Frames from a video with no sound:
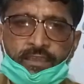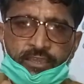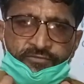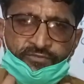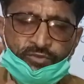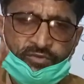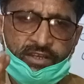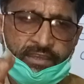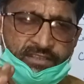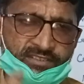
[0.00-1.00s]
If you
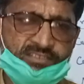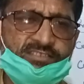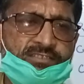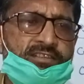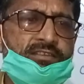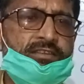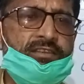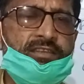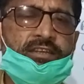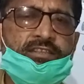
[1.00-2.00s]
will understand
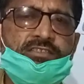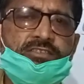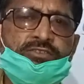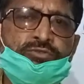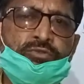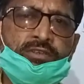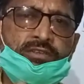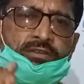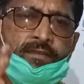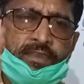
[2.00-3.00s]
English,
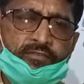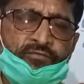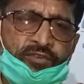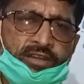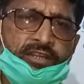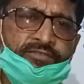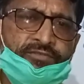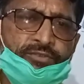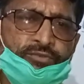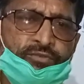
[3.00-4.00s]
your
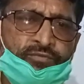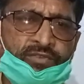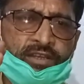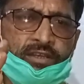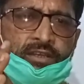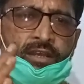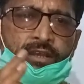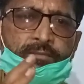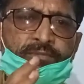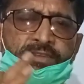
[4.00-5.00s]
worldview will
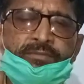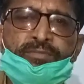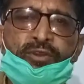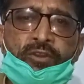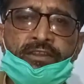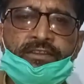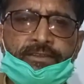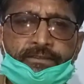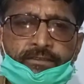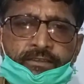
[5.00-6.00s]
be
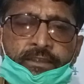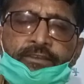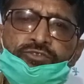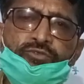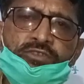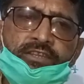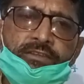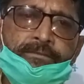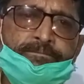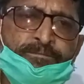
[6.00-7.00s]
broadened, and you
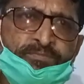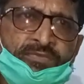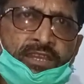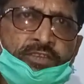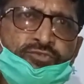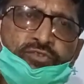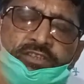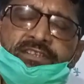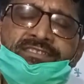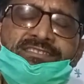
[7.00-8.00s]
can
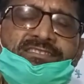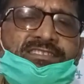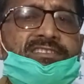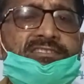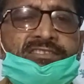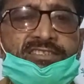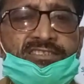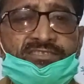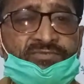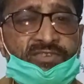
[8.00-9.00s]
understand
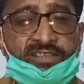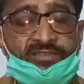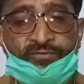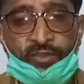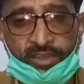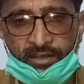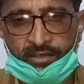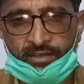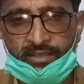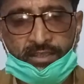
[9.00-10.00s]
things very
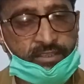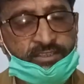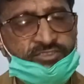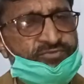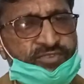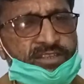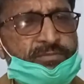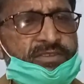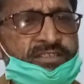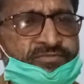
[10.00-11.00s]
well. It is very
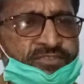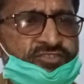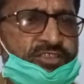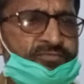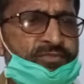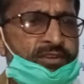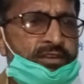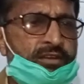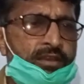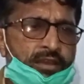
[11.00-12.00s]
beneficial
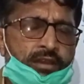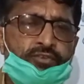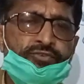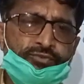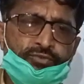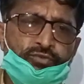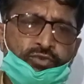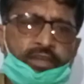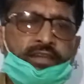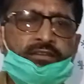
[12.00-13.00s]
for
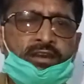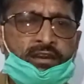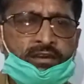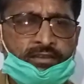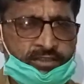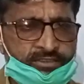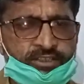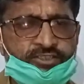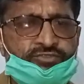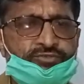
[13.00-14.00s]
you and all
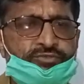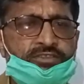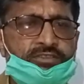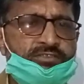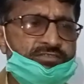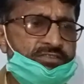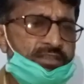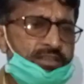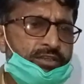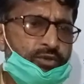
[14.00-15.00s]
other students
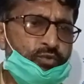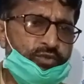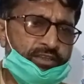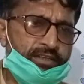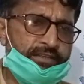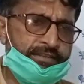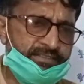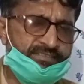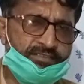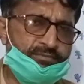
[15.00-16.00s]
who can
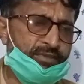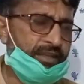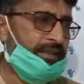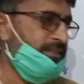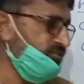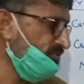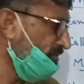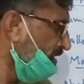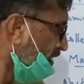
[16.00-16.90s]
listen my lecture.